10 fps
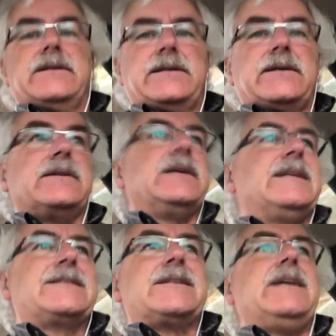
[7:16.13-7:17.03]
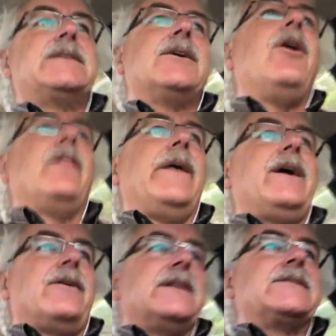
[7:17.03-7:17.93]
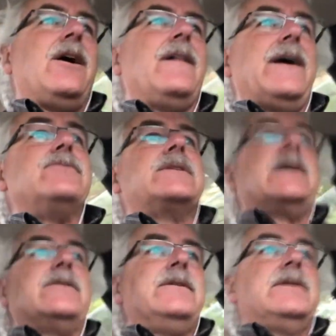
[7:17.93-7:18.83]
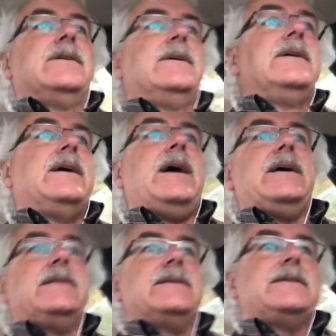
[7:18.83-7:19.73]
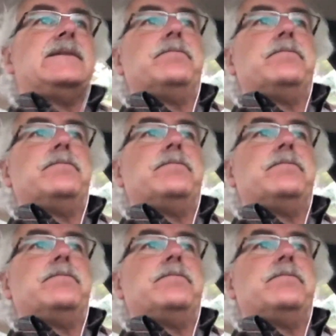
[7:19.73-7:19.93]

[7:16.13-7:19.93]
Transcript: it's all there. It's all out there. And the